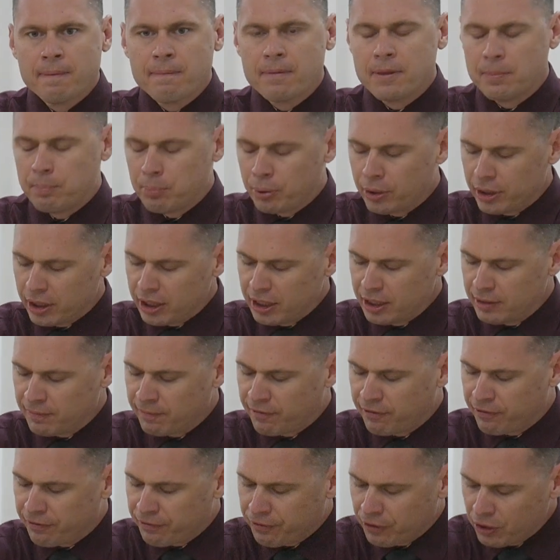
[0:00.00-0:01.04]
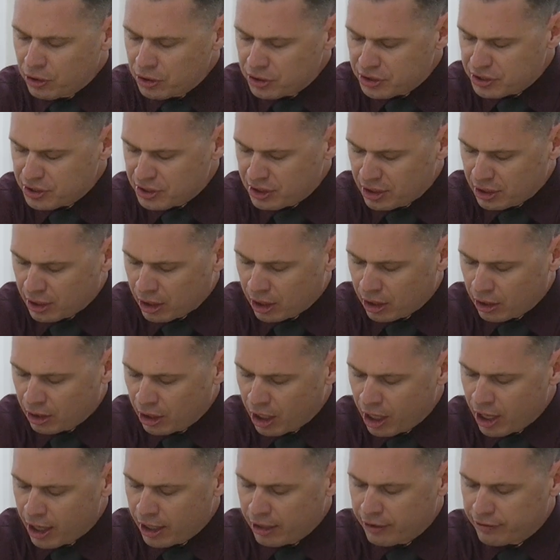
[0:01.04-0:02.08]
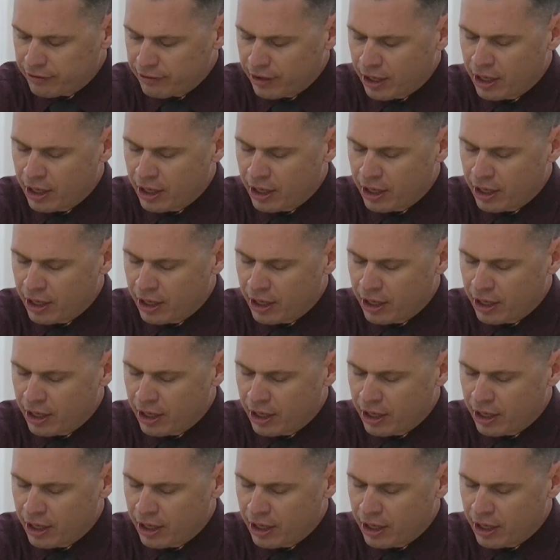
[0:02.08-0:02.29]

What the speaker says: to put him first in our life.